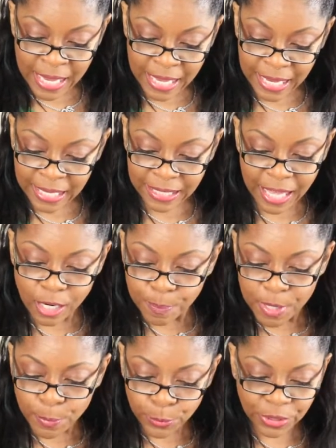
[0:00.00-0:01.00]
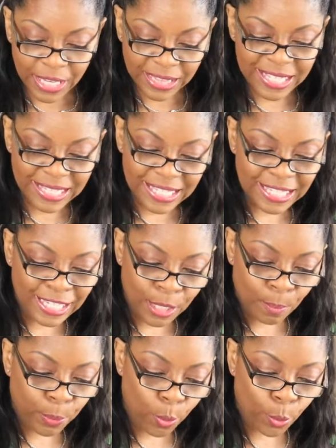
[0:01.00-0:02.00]
And a lot of people think this isn't
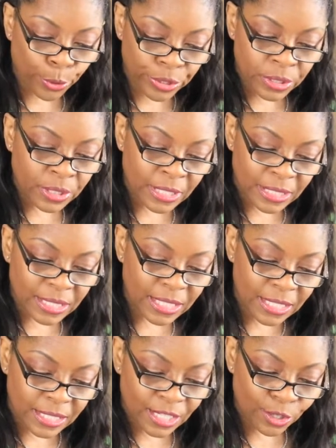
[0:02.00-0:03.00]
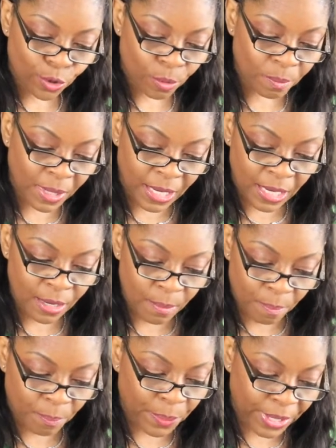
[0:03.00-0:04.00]
important in seasoning your meat,
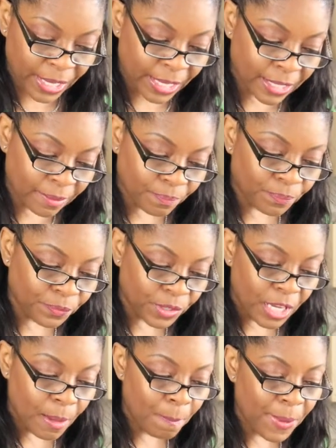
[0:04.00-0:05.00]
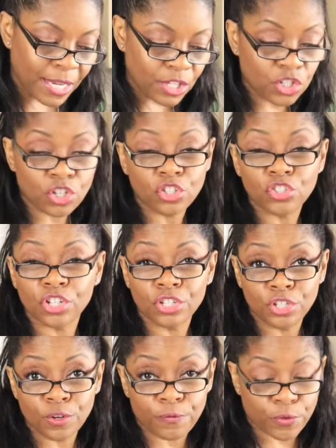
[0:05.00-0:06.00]
but it makes such a
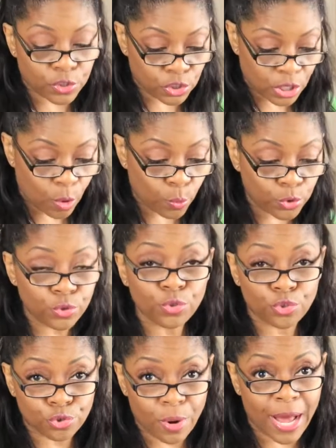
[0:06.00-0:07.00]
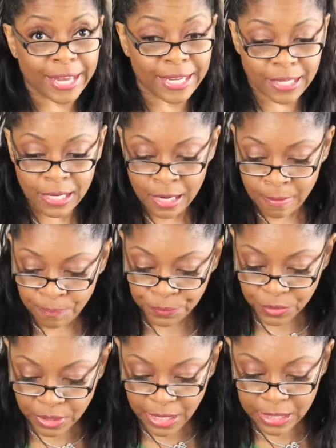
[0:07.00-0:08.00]
difference. I want you to try it.
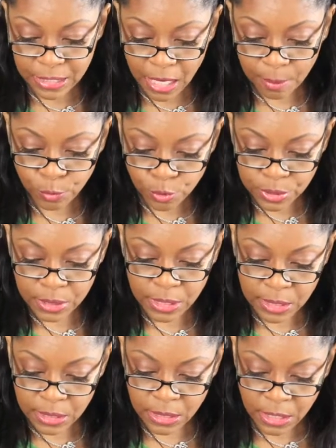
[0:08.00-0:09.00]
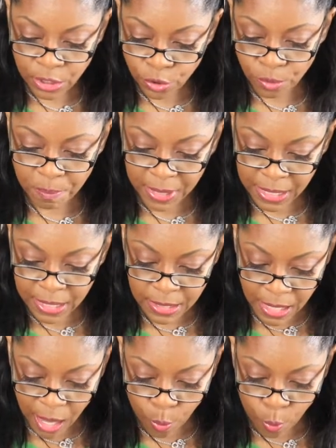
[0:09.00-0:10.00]
The next time you're seasoning your meat,
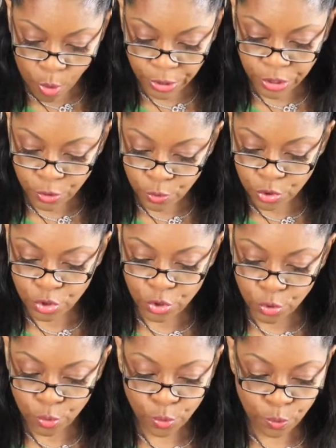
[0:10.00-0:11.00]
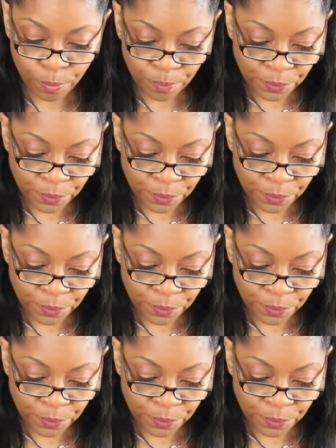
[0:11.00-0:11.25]
I want you to